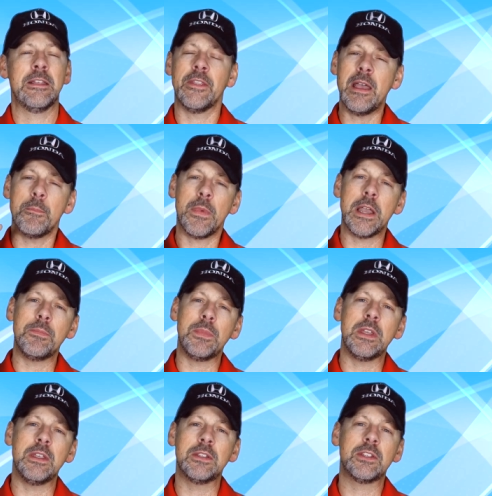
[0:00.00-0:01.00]
That might
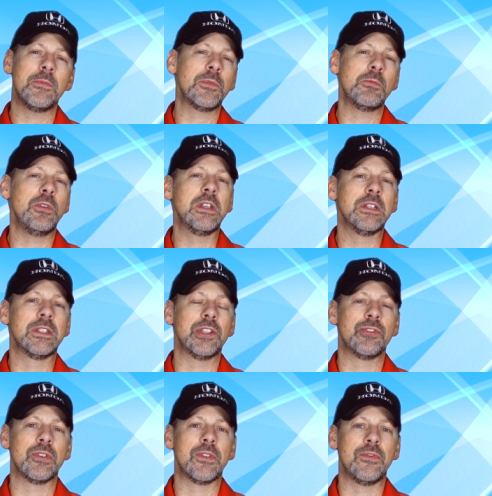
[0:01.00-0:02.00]
be something we
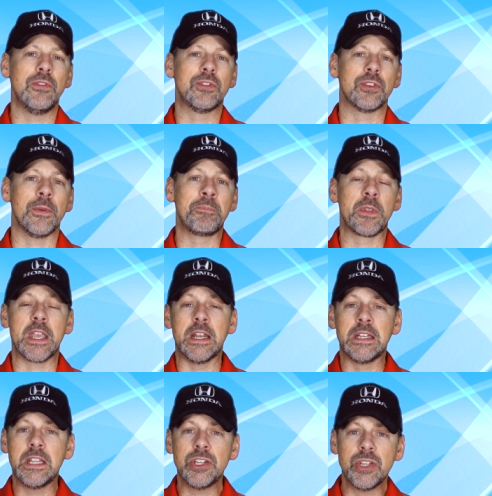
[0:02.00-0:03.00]
consider in the future. In
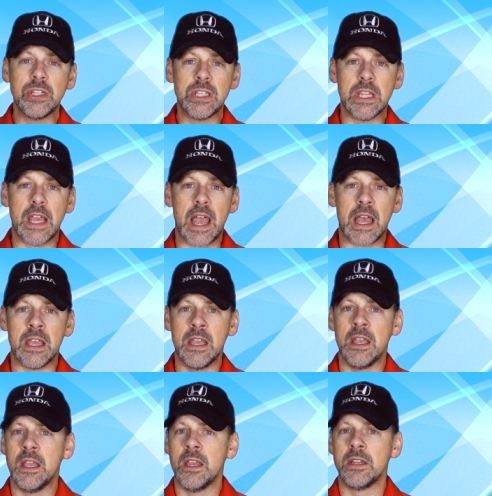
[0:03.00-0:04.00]
addition to that,
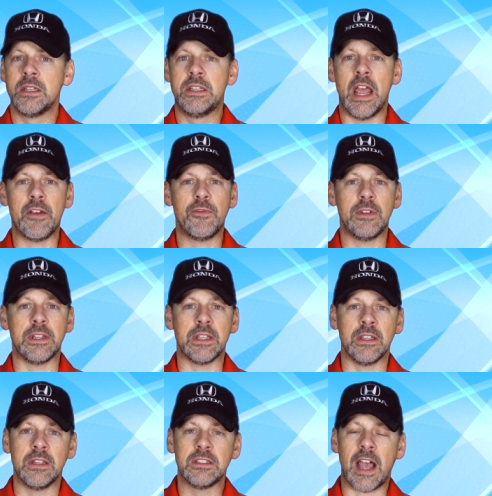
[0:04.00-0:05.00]

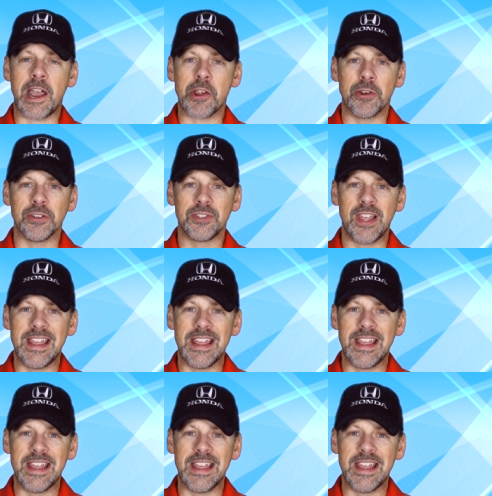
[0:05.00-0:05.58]
definitely tires.